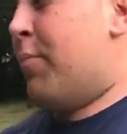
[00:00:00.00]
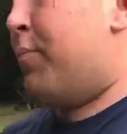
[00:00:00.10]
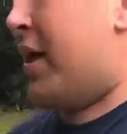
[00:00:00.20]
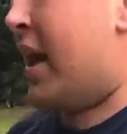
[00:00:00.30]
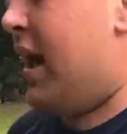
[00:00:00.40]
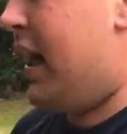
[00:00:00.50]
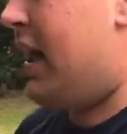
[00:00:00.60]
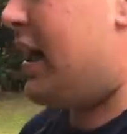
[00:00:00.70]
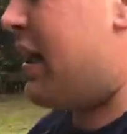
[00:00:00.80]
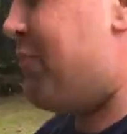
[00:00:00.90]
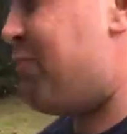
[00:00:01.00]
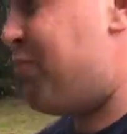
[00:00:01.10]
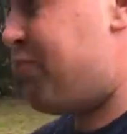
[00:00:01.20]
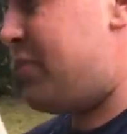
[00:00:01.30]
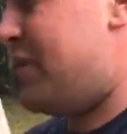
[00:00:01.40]
But
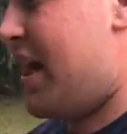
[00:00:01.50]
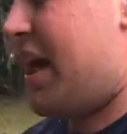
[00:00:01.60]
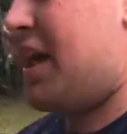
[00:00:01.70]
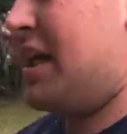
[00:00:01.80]
yeah,